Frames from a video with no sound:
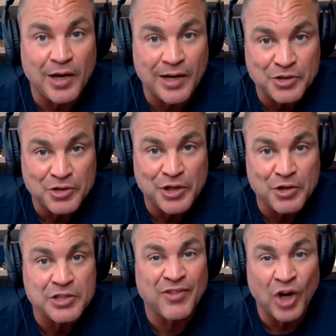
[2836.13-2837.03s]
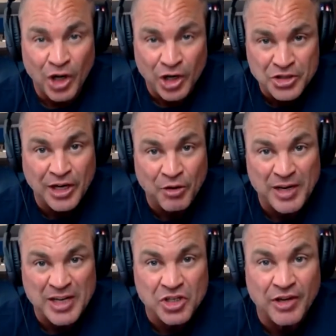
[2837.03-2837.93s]
100 years of our
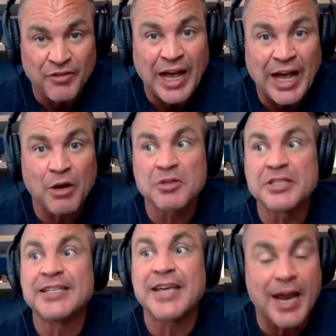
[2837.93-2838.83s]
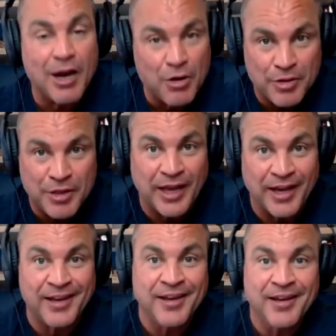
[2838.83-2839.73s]
generation of how dare
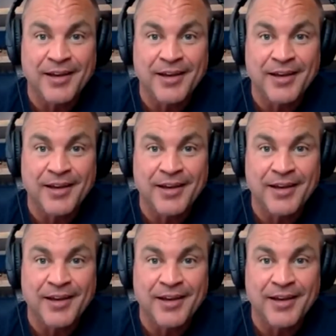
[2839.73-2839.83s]
they